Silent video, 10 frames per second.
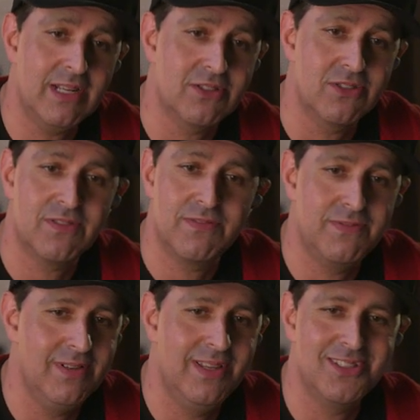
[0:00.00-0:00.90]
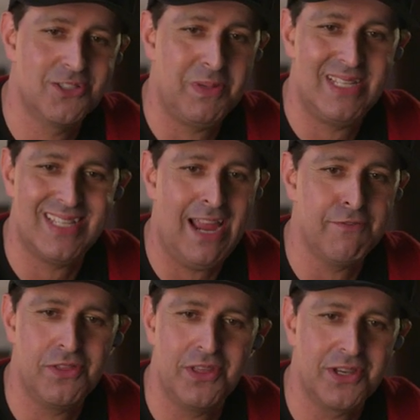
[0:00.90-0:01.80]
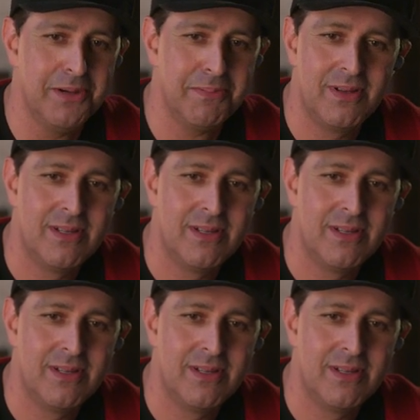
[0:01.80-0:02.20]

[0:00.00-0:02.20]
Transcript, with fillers: That just speeds everything up.